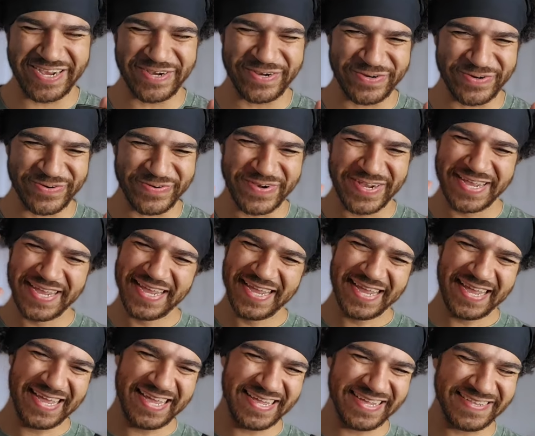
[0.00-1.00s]
who
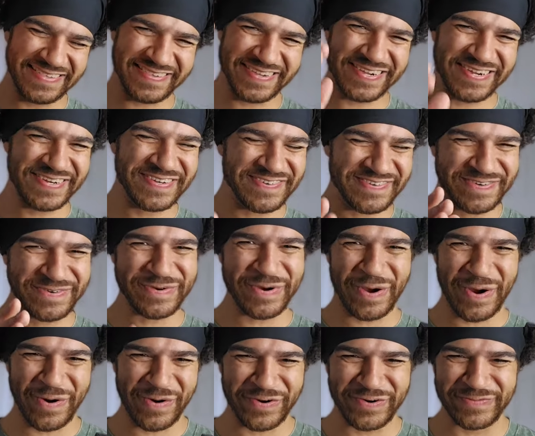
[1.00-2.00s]
is into
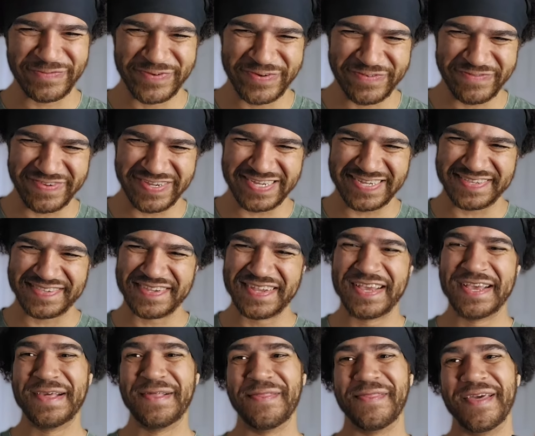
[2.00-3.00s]
horror movies,
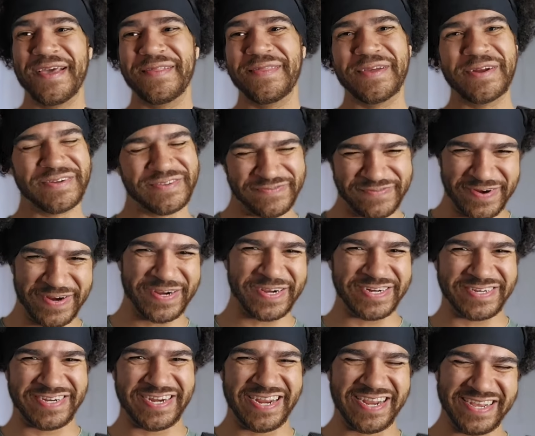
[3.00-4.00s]
then there's a very
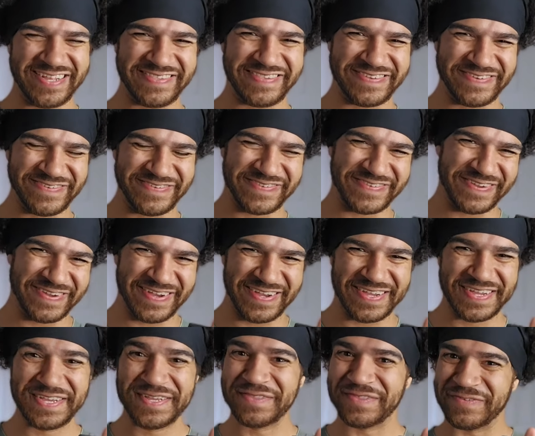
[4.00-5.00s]
good chance you
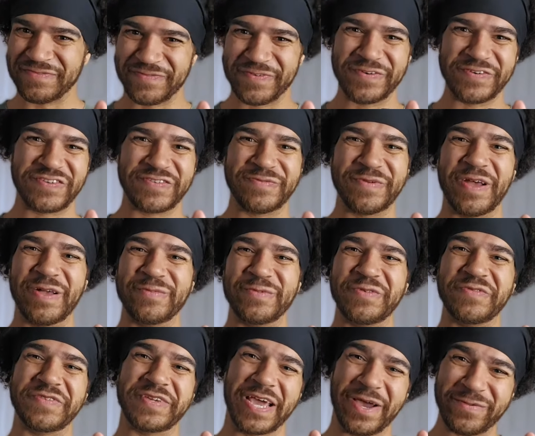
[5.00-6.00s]
saw the first Smile
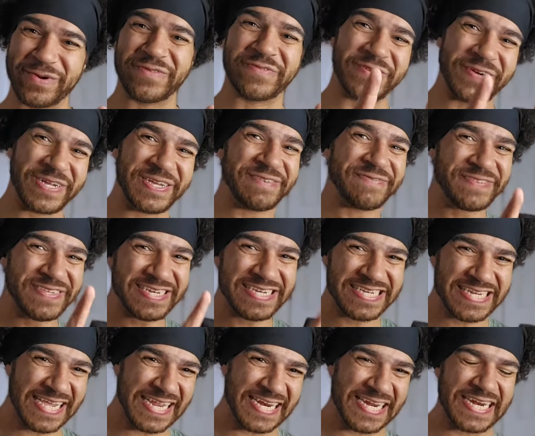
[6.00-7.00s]
movie. However, if you
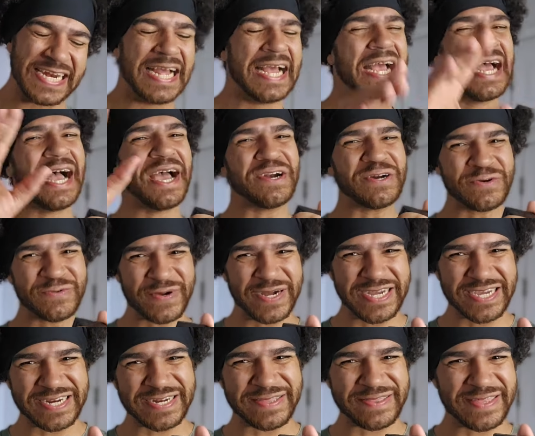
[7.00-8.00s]
didn't, I don't want
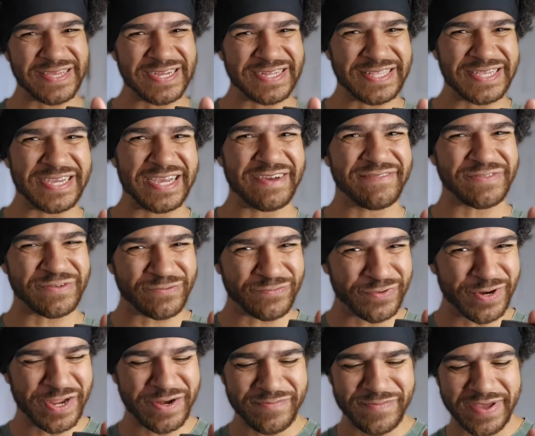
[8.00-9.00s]
you to think that you have to
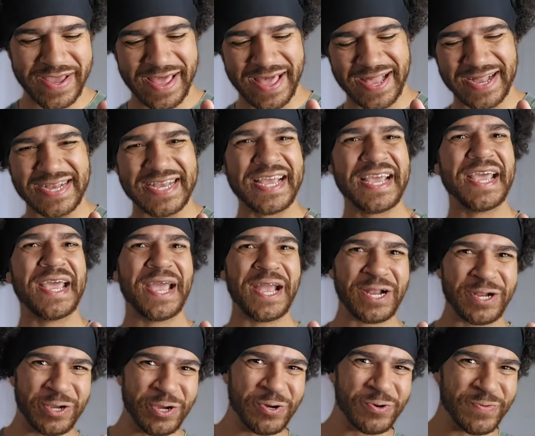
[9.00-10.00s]
run back
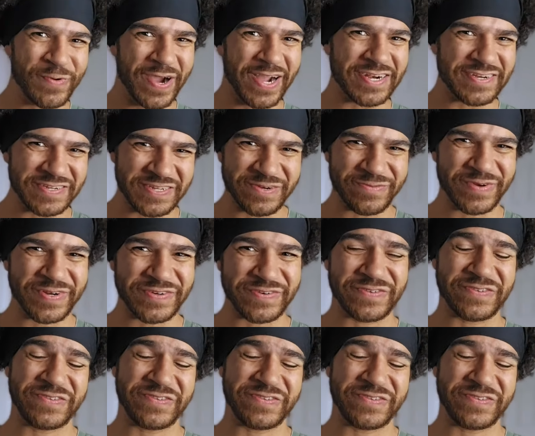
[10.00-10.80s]
and go watch the original